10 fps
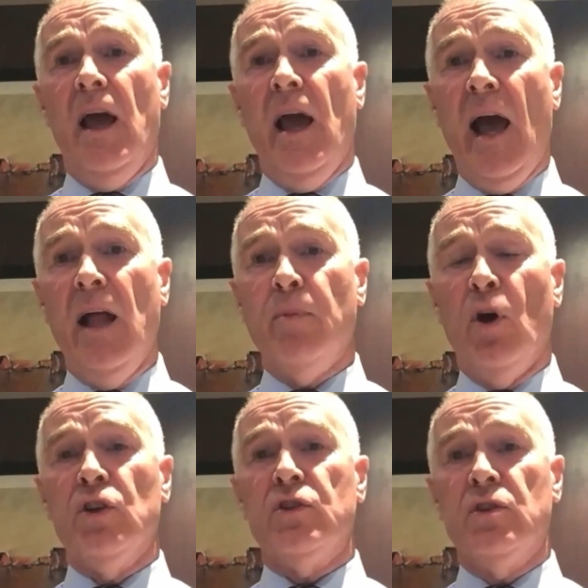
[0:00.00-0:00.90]
Help
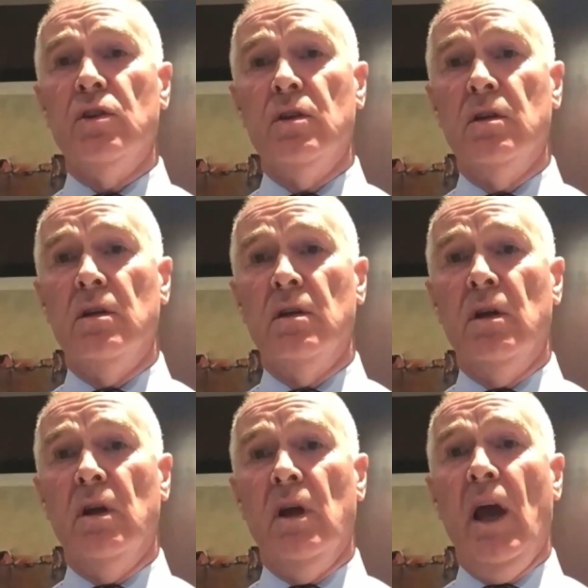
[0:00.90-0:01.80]
us
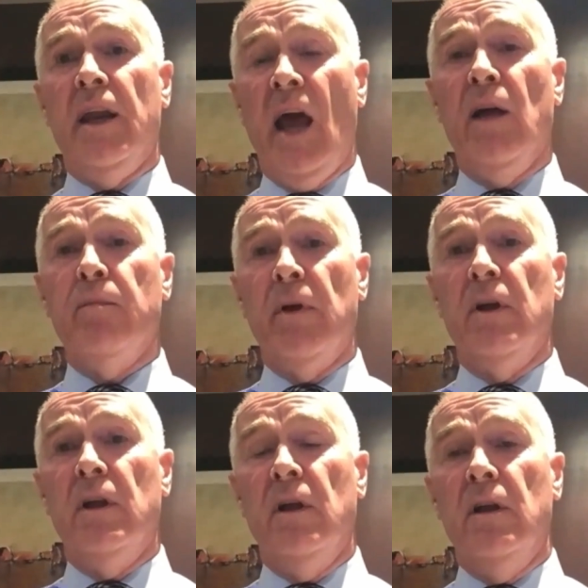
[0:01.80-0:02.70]
and help
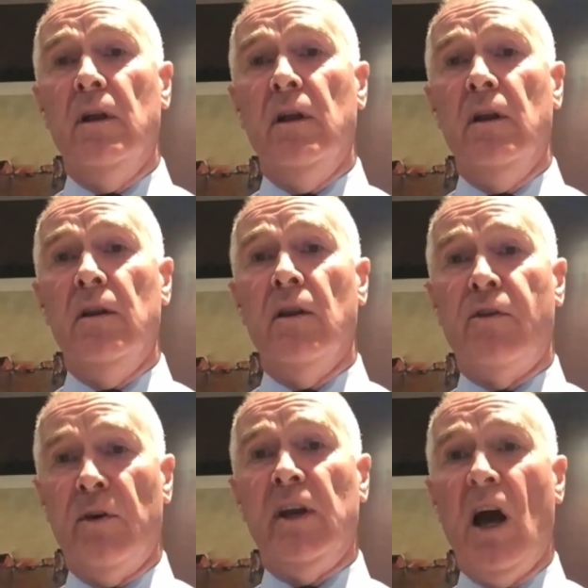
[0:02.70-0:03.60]
the
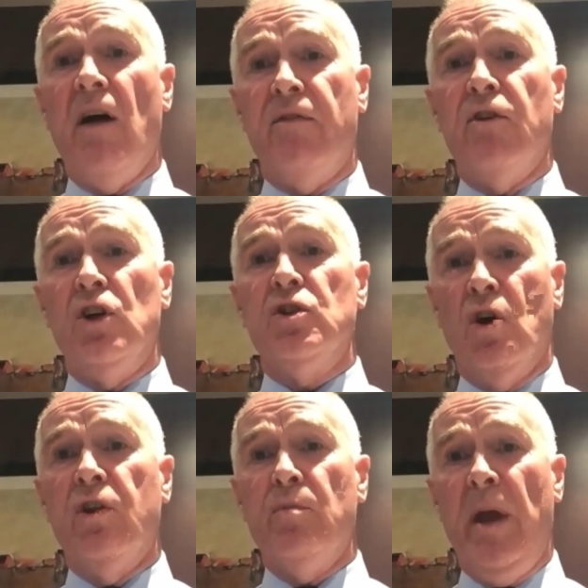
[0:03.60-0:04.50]
3,500
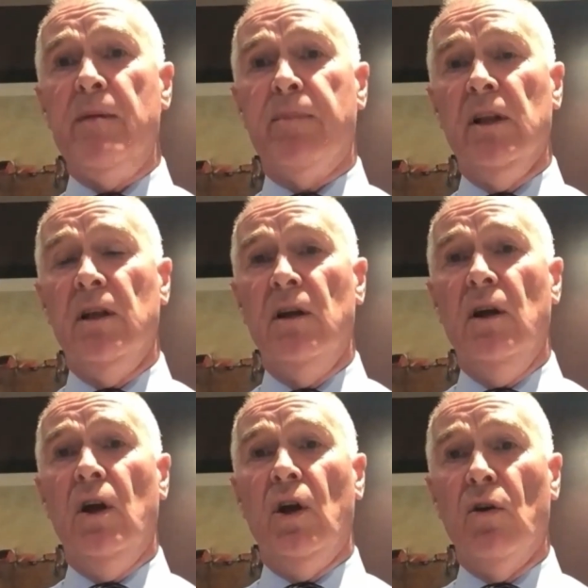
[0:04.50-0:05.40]
other people
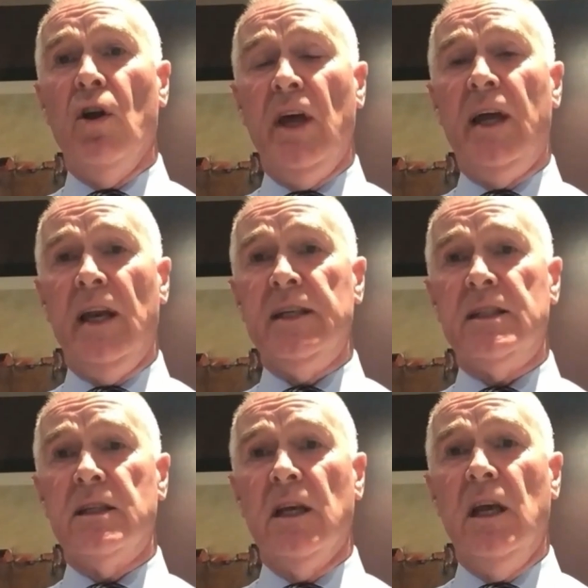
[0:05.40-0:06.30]
who are on that
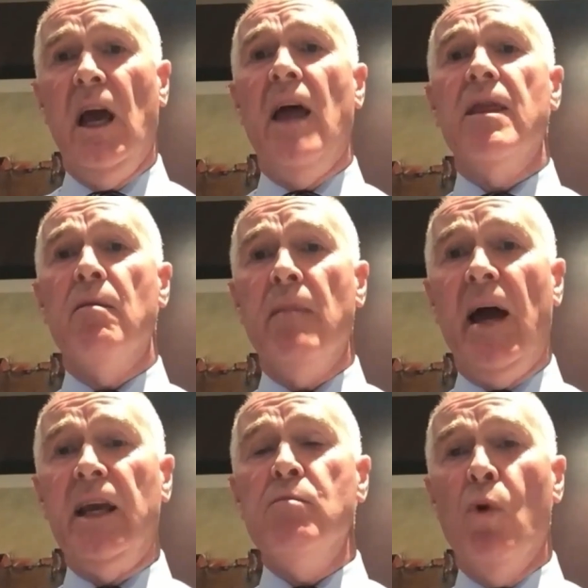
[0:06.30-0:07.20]
list and the
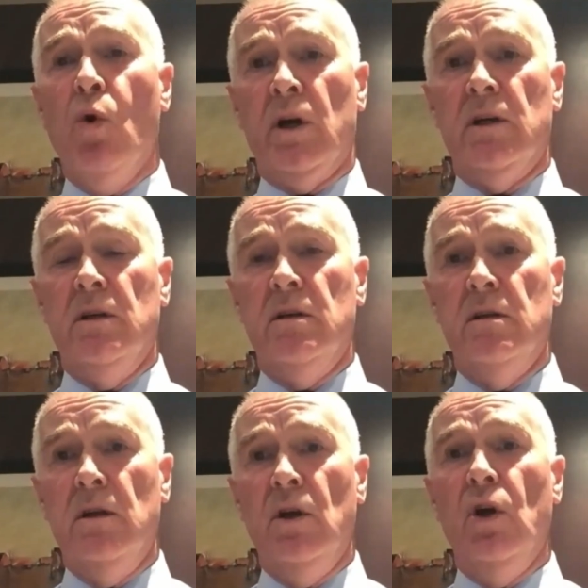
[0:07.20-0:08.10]
many more
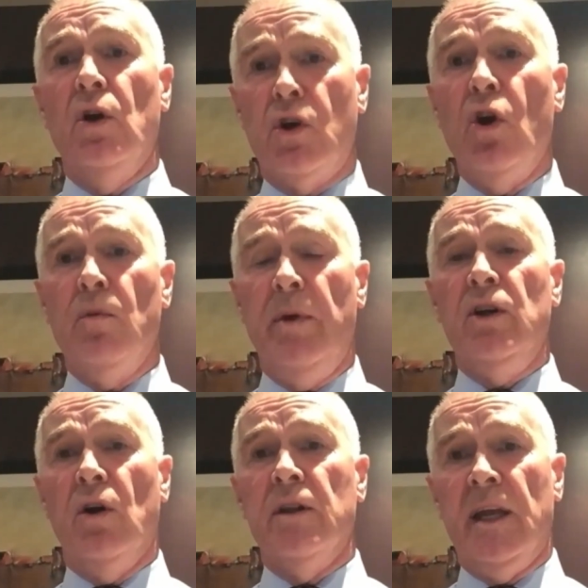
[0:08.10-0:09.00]
who could have been
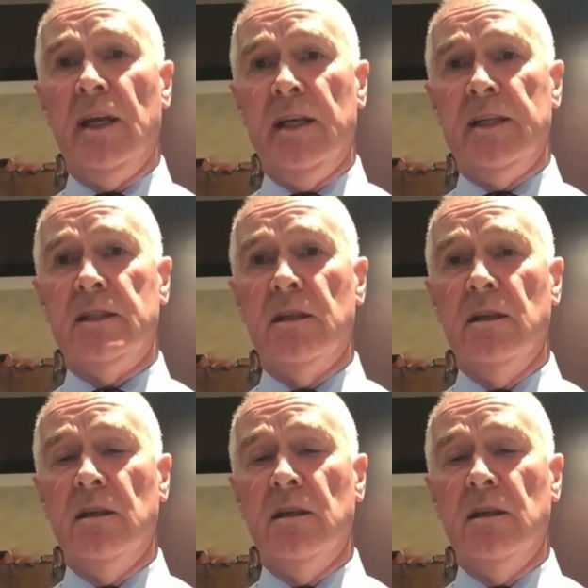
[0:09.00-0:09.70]
on that list